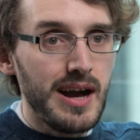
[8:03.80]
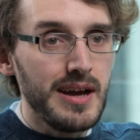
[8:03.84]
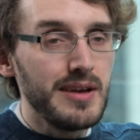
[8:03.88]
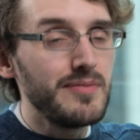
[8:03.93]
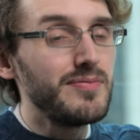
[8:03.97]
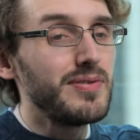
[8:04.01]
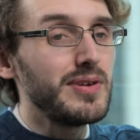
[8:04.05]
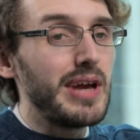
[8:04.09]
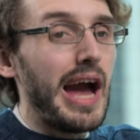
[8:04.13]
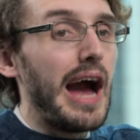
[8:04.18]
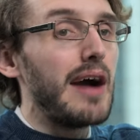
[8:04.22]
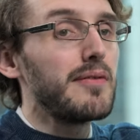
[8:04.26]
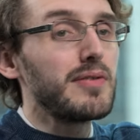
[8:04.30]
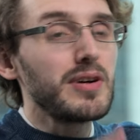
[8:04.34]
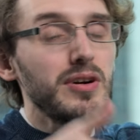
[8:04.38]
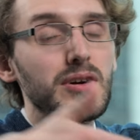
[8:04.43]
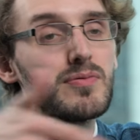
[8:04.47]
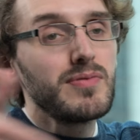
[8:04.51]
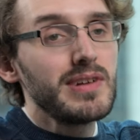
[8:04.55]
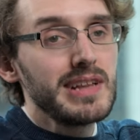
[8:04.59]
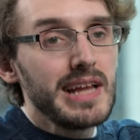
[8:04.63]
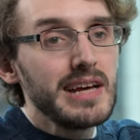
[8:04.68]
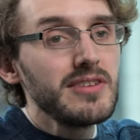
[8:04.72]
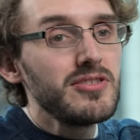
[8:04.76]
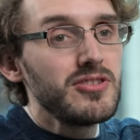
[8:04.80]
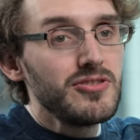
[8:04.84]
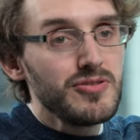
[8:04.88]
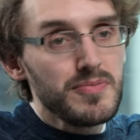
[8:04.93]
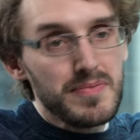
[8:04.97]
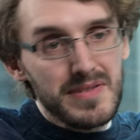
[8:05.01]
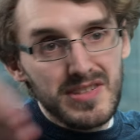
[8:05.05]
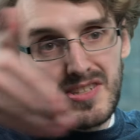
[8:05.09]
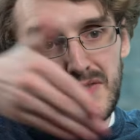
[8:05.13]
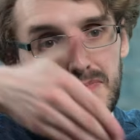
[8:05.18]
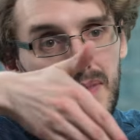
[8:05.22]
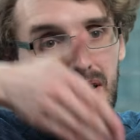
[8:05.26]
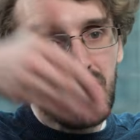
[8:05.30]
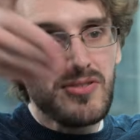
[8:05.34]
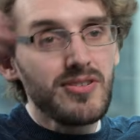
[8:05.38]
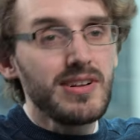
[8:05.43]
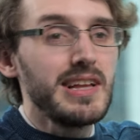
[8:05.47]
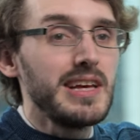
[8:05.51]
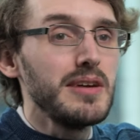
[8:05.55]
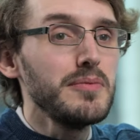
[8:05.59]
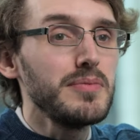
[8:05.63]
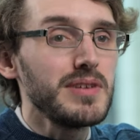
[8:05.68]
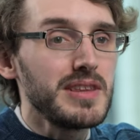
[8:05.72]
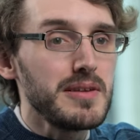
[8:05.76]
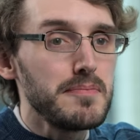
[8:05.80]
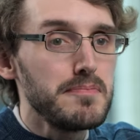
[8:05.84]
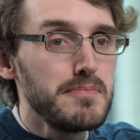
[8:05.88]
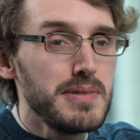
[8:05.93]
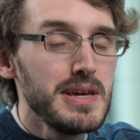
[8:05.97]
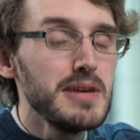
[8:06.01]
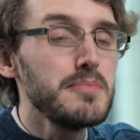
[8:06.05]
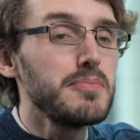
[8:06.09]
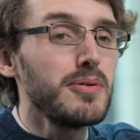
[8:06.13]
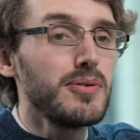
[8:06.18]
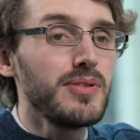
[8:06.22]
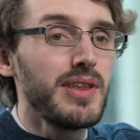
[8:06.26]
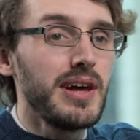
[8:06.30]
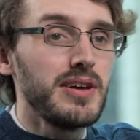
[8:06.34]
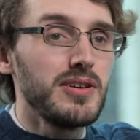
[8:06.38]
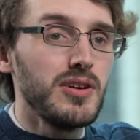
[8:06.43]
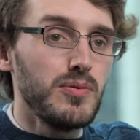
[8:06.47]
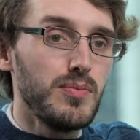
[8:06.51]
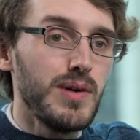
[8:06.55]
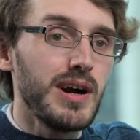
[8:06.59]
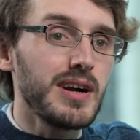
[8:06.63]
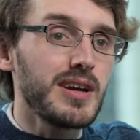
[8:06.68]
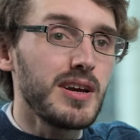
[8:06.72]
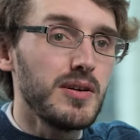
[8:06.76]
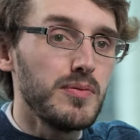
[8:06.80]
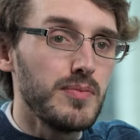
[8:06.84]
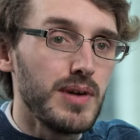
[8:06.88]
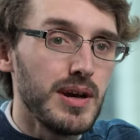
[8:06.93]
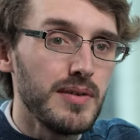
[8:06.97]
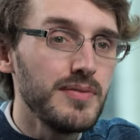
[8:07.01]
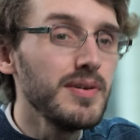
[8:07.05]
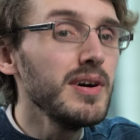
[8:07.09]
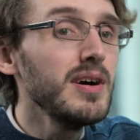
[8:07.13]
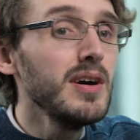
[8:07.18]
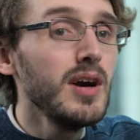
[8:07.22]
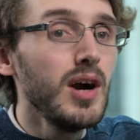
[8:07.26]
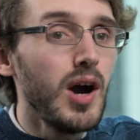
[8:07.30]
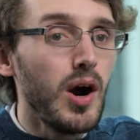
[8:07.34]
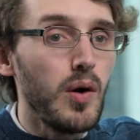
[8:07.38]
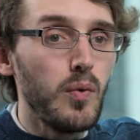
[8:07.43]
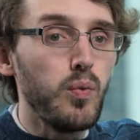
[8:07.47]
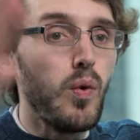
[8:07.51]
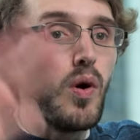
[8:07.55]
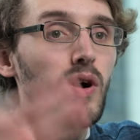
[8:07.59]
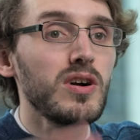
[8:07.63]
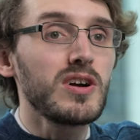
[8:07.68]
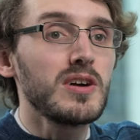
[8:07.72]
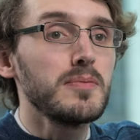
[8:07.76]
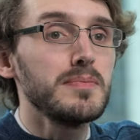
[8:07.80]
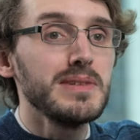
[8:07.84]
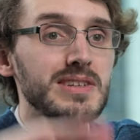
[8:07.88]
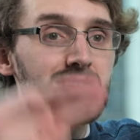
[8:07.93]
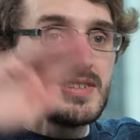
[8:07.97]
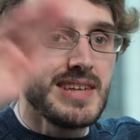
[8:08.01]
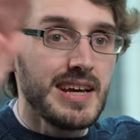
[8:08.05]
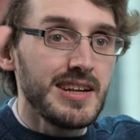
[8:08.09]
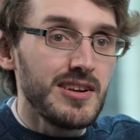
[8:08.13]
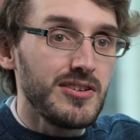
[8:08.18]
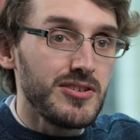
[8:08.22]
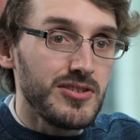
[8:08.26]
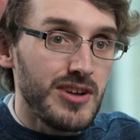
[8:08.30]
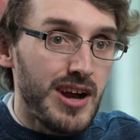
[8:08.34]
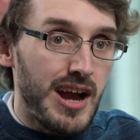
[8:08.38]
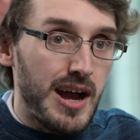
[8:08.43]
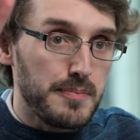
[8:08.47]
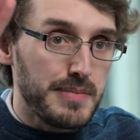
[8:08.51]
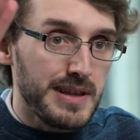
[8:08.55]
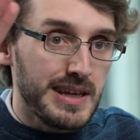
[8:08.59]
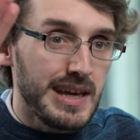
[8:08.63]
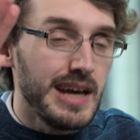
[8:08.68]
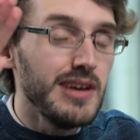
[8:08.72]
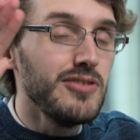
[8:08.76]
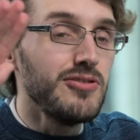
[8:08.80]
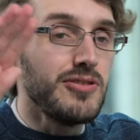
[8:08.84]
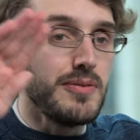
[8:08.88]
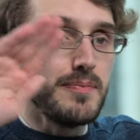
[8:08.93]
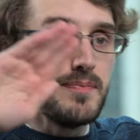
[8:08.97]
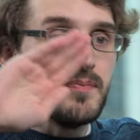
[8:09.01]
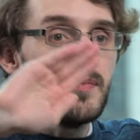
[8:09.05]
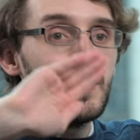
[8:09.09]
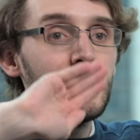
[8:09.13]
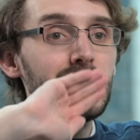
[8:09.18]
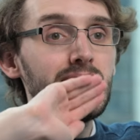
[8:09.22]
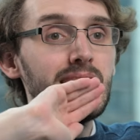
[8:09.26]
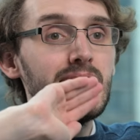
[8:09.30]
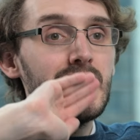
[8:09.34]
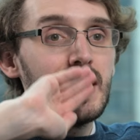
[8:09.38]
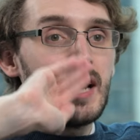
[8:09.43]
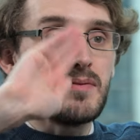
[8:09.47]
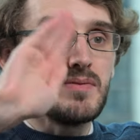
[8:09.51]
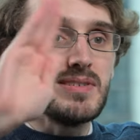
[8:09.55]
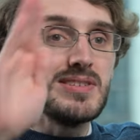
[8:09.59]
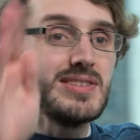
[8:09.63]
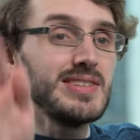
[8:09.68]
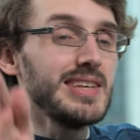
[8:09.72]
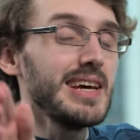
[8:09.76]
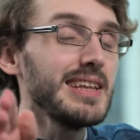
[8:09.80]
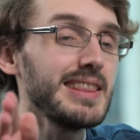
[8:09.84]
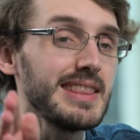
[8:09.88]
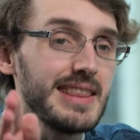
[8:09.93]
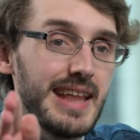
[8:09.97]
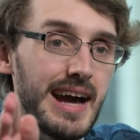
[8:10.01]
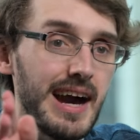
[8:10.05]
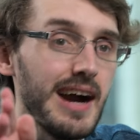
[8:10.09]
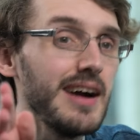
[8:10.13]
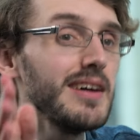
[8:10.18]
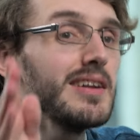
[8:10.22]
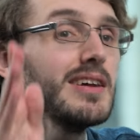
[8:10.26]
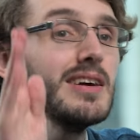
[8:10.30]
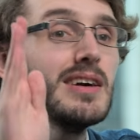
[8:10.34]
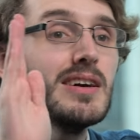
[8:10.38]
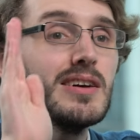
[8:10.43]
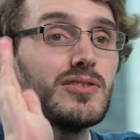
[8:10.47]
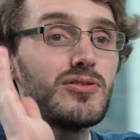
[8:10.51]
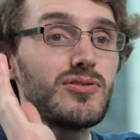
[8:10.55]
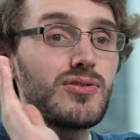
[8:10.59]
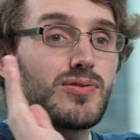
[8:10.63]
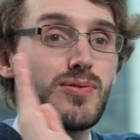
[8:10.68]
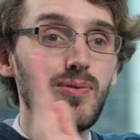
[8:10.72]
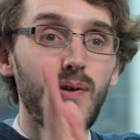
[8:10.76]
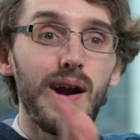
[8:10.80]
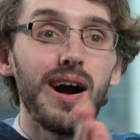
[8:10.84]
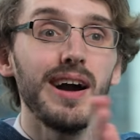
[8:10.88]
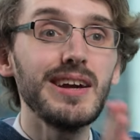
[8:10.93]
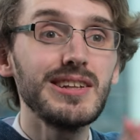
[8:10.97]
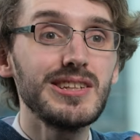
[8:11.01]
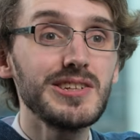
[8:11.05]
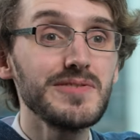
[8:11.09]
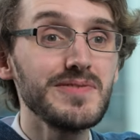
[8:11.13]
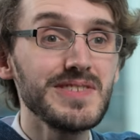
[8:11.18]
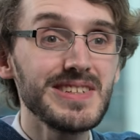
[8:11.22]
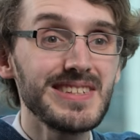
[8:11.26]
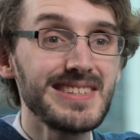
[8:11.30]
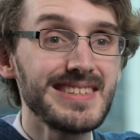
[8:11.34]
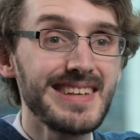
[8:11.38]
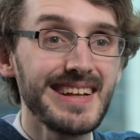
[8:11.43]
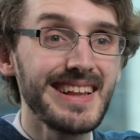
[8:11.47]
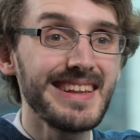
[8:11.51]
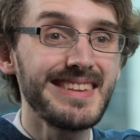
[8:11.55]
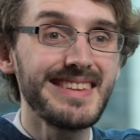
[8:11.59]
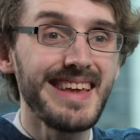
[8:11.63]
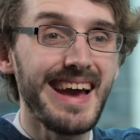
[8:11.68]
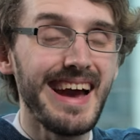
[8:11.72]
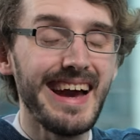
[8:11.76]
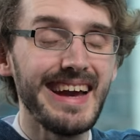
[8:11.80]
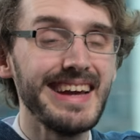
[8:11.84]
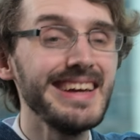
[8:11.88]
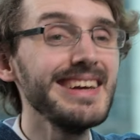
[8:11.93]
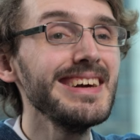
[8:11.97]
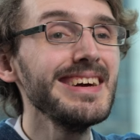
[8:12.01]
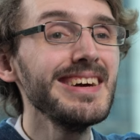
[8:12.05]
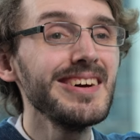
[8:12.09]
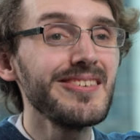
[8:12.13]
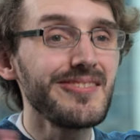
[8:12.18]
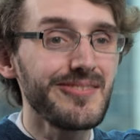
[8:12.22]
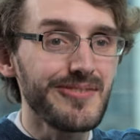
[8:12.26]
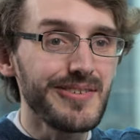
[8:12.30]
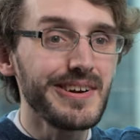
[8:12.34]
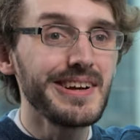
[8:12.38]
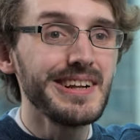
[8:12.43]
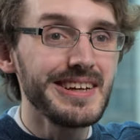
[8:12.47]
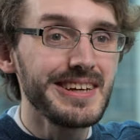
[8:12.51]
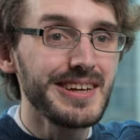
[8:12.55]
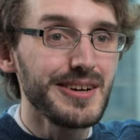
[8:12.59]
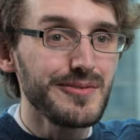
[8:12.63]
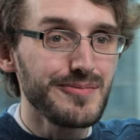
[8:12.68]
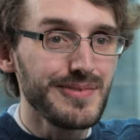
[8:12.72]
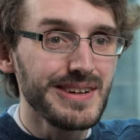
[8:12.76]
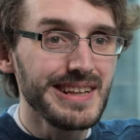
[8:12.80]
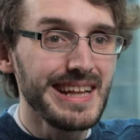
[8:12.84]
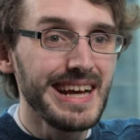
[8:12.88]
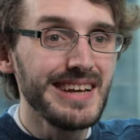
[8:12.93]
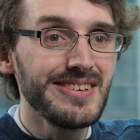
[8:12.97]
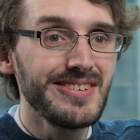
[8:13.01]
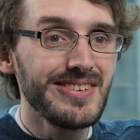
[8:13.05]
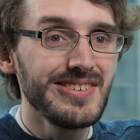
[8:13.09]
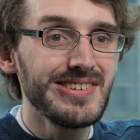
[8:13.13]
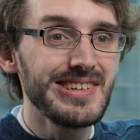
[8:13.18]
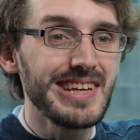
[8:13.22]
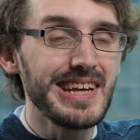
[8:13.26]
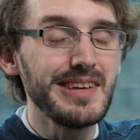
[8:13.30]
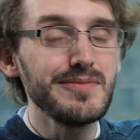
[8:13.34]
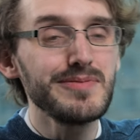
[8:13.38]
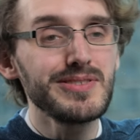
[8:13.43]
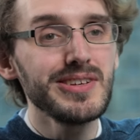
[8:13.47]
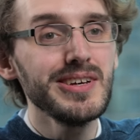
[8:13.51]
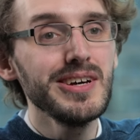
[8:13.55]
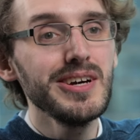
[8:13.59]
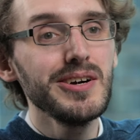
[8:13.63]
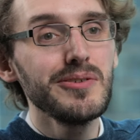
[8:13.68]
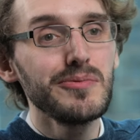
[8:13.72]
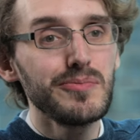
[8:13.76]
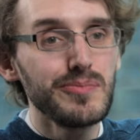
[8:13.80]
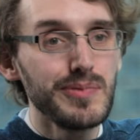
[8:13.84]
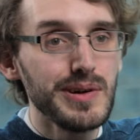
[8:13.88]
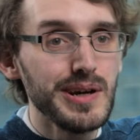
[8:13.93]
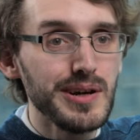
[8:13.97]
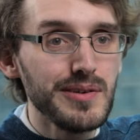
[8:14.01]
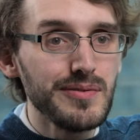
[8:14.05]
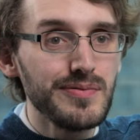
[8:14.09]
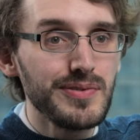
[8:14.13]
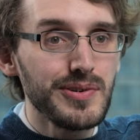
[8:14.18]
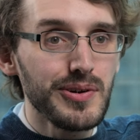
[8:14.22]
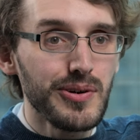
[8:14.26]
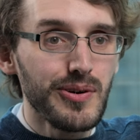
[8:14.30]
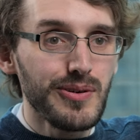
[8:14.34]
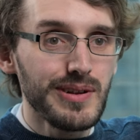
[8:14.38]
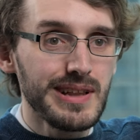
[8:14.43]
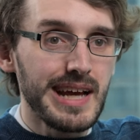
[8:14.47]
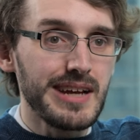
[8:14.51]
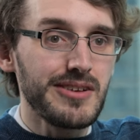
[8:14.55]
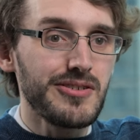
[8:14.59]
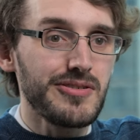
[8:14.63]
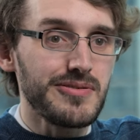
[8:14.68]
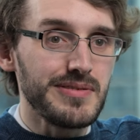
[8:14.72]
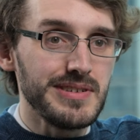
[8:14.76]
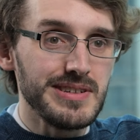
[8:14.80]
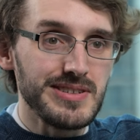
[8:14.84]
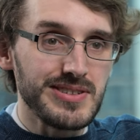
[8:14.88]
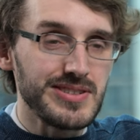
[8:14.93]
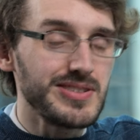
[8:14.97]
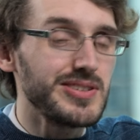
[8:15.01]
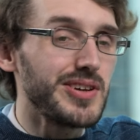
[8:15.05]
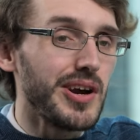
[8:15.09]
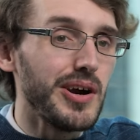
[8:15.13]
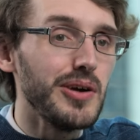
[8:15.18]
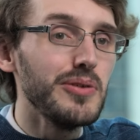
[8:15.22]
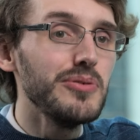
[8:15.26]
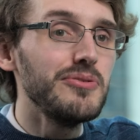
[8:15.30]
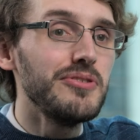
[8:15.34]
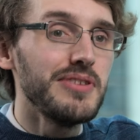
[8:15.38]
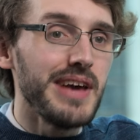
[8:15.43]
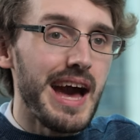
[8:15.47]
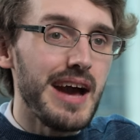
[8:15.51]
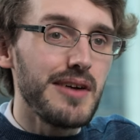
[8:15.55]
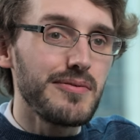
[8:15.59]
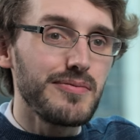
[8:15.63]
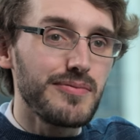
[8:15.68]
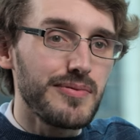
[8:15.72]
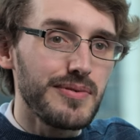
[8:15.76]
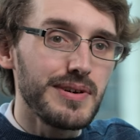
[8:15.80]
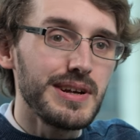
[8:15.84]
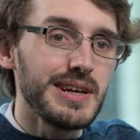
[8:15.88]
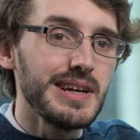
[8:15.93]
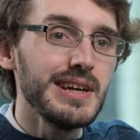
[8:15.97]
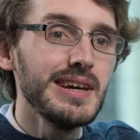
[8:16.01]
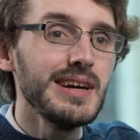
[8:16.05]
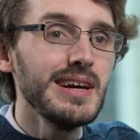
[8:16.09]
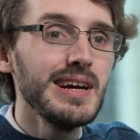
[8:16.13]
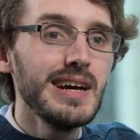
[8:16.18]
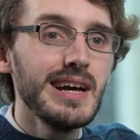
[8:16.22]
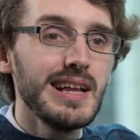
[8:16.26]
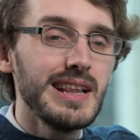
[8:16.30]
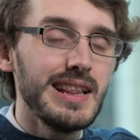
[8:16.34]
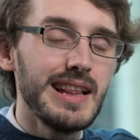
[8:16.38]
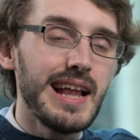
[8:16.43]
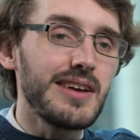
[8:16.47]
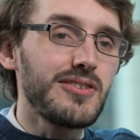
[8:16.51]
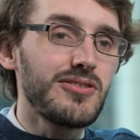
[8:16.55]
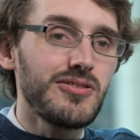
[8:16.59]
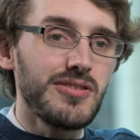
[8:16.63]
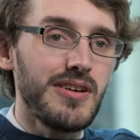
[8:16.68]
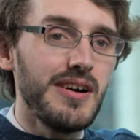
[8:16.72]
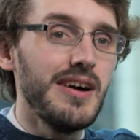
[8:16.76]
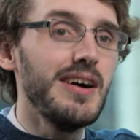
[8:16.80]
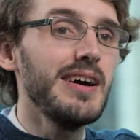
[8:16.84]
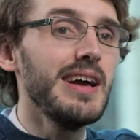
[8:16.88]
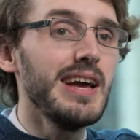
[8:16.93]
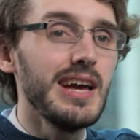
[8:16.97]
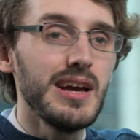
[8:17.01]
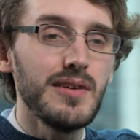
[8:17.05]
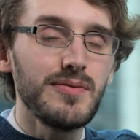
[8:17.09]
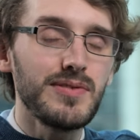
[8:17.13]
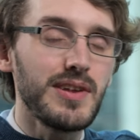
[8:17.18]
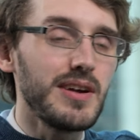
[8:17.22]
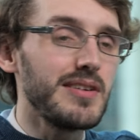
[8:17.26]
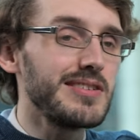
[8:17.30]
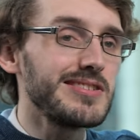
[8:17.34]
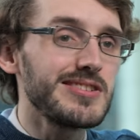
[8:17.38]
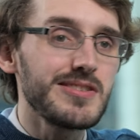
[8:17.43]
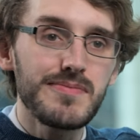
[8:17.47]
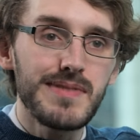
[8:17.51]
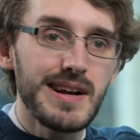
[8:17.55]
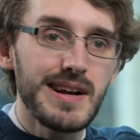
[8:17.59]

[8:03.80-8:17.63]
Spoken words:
if you have a good relationship, especially with the people that you're working with, or what could be said on your application. And having said that, try to facilitate really good relationships with your lecturers. Go to every lecture if there is a